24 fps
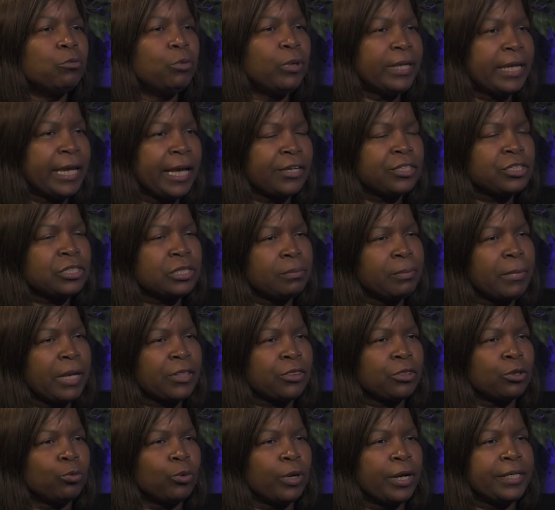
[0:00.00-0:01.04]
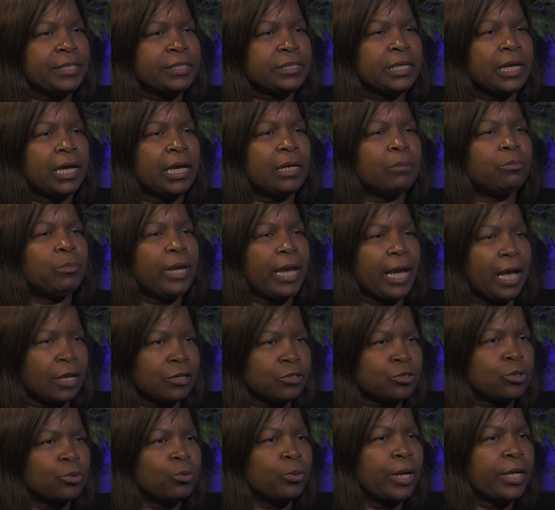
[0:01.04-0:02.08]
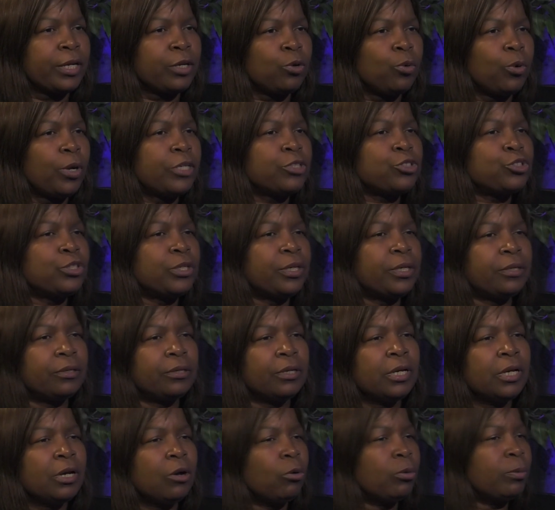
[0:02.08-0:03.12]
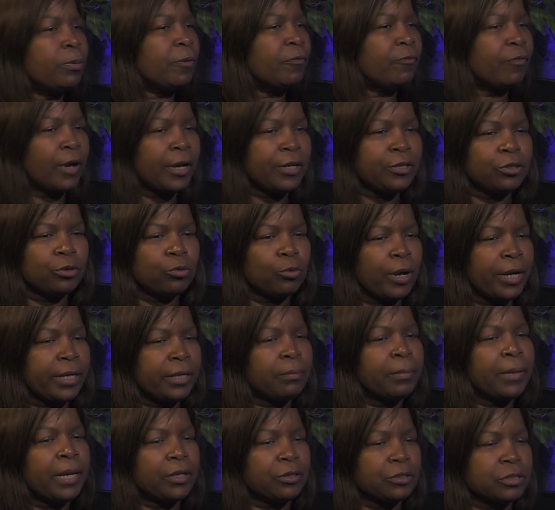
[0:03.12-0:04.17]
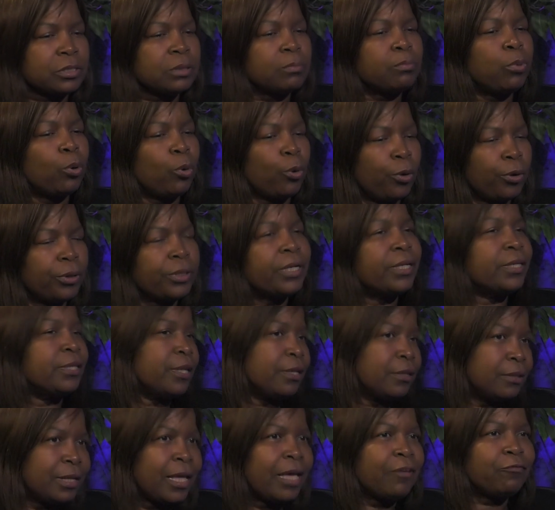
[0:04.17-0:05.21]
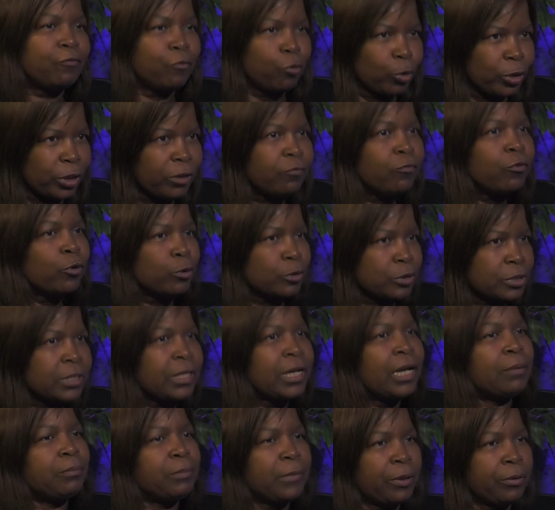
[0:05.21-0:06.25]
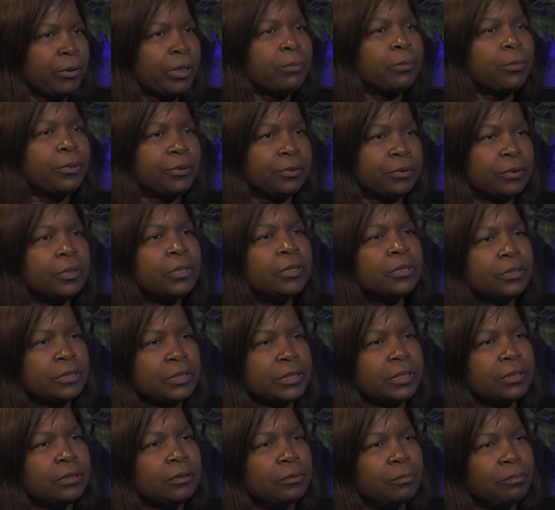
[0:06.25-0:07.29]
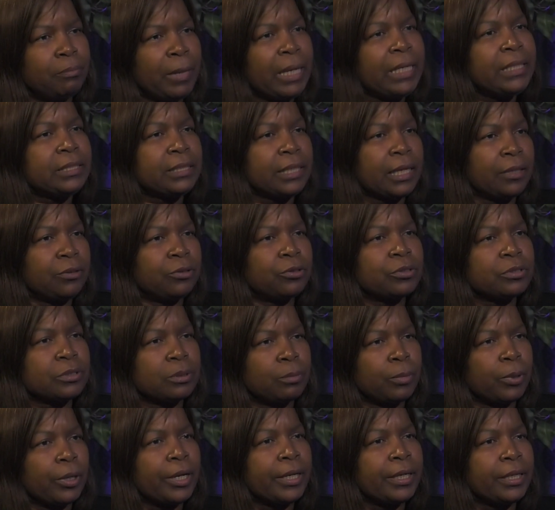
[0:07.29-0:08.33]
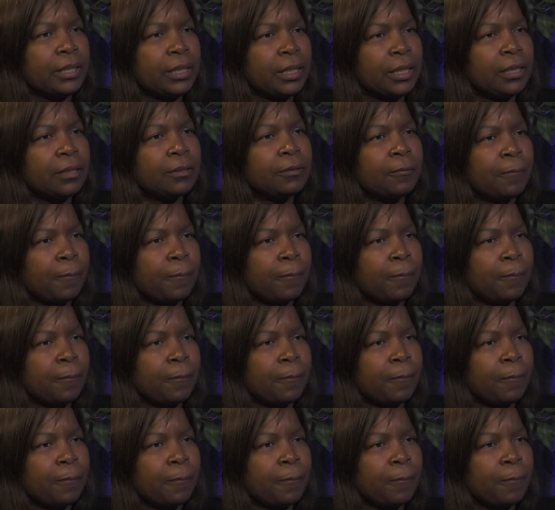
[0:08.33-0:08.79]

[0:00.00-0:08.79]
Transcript: we catch them at the right time, we ask the right question, or provide the right amount of support, and then that 41st time they're able to maintain their sobriety.